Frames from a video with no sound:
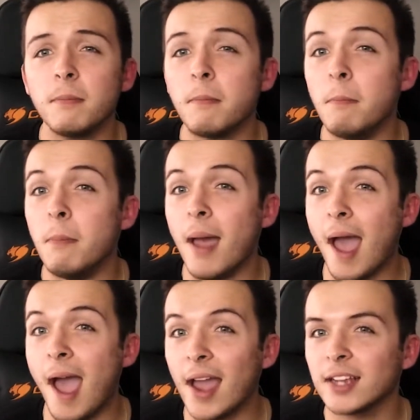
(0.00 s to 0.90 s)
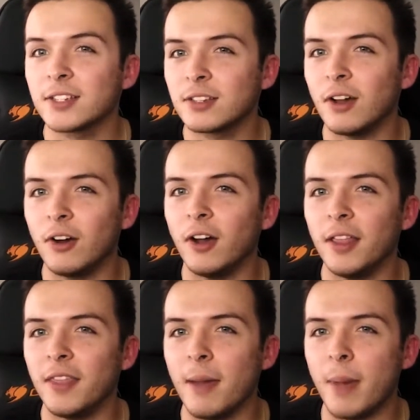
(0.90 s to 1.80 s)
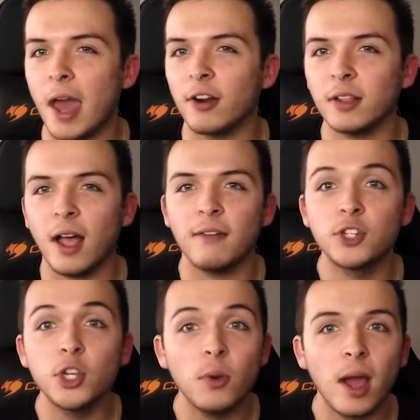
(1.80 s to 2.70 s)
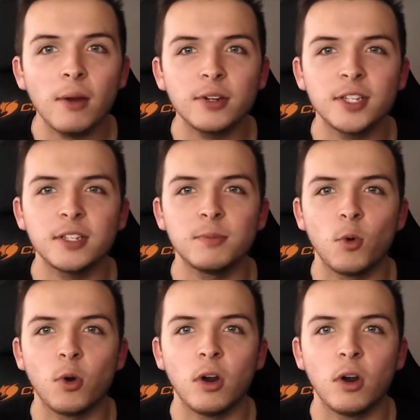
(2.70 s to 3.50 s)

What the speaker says: max on that battery life. 2 hours is more